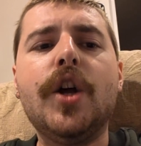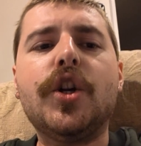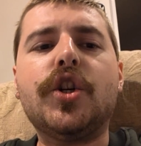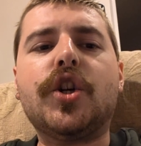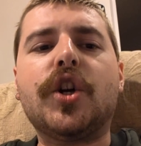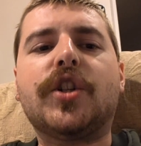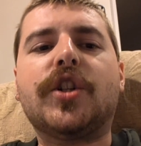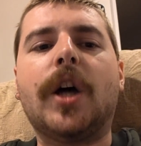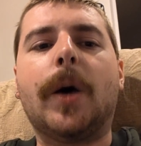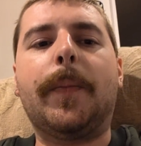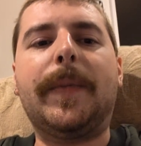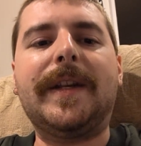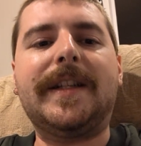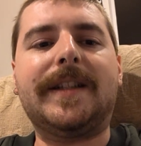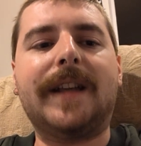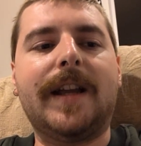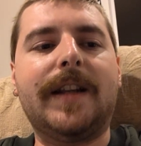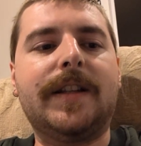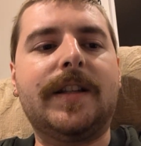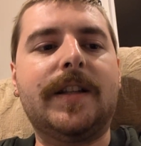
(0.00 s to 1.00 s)
Shut up, he
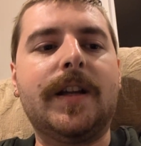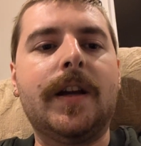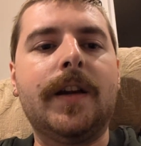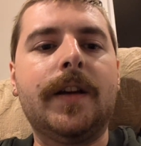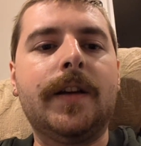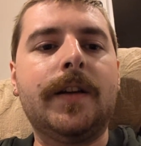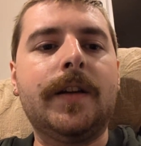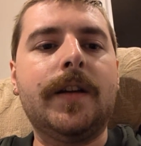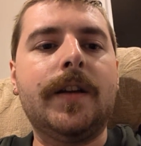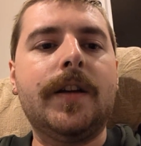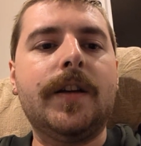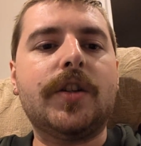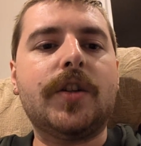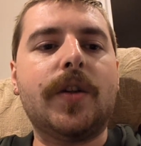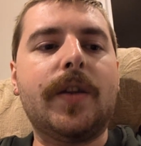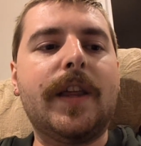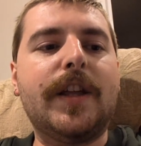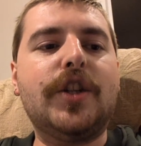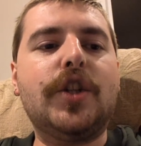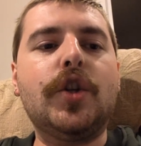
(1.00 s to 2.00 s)
said, so
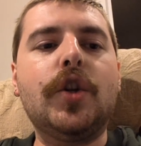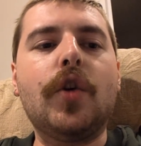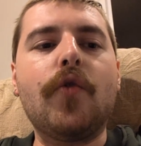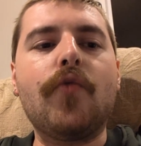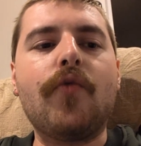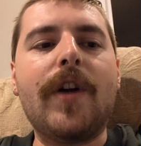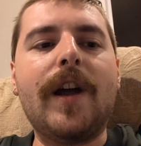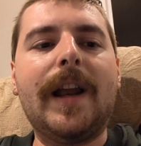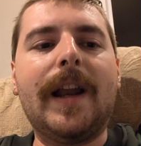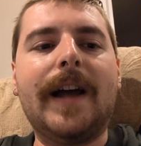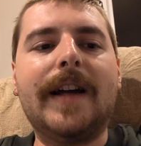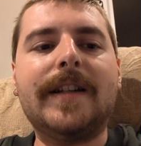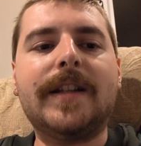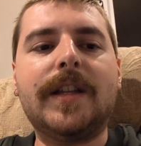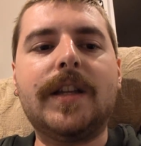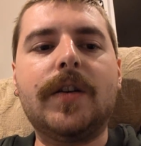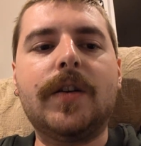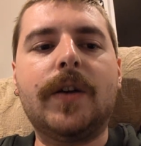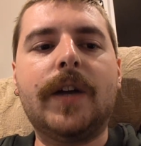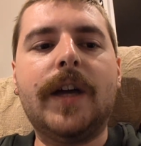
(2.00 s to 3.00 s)
that they do not realize that
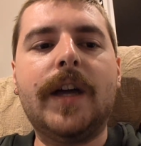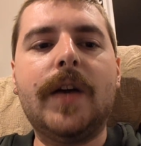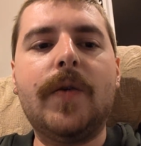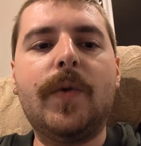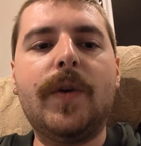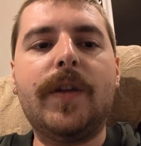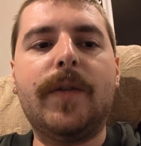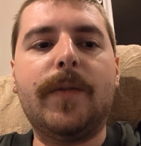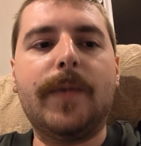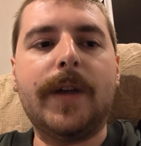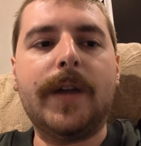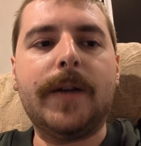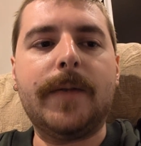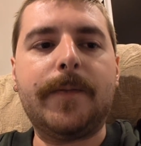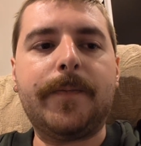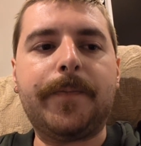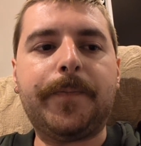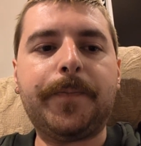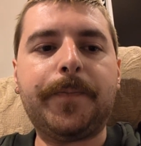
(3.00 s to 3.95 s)
you are here with me.